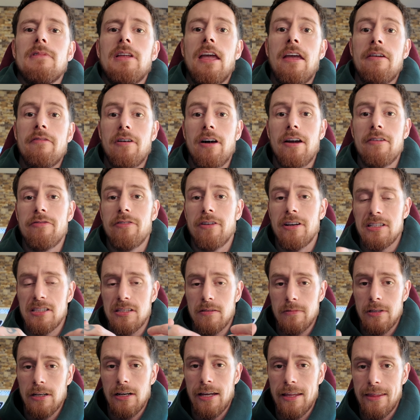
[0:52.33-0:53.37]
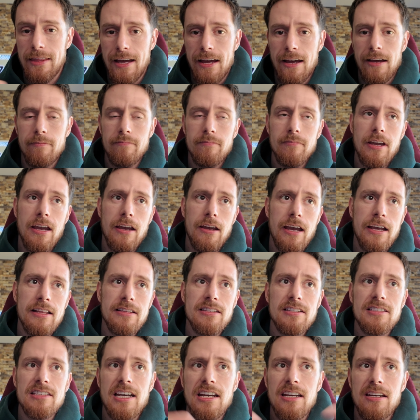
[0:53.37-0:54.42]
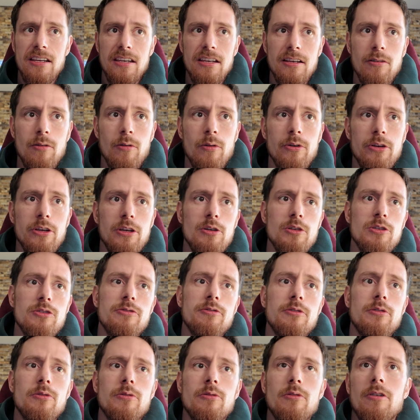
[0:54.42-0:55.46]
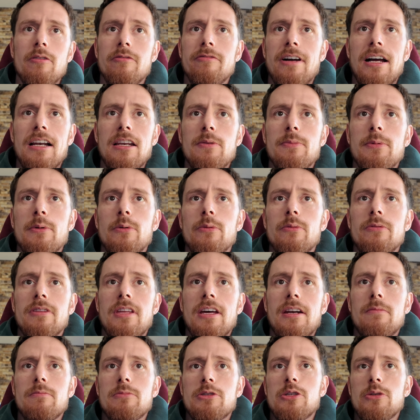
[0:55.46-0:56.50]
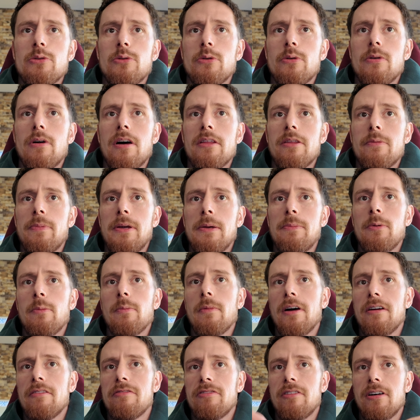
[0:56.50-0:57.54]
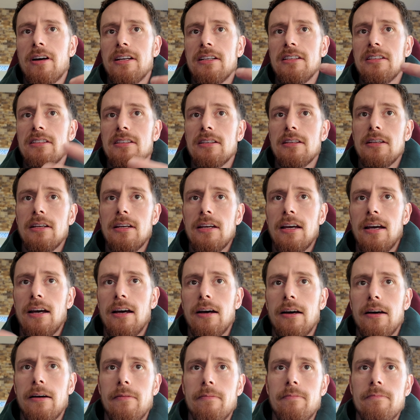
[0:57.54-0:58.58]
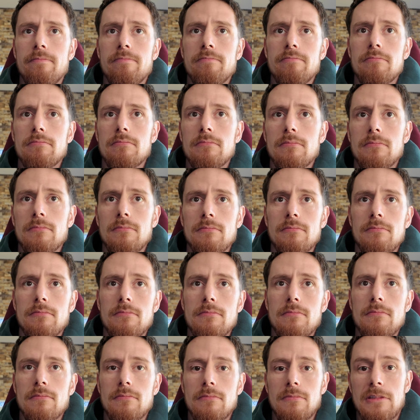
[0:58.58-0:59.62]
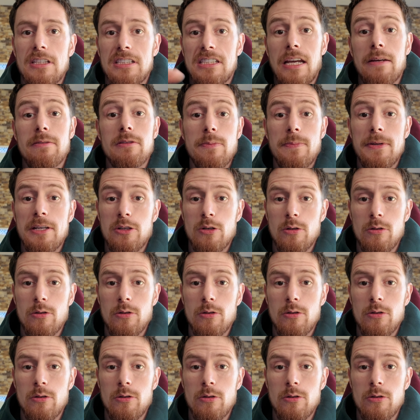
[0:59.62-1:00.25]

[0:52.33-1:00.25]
if I find something like that entertaining or useful or valuable, then I'm sure other people might find um, the same to be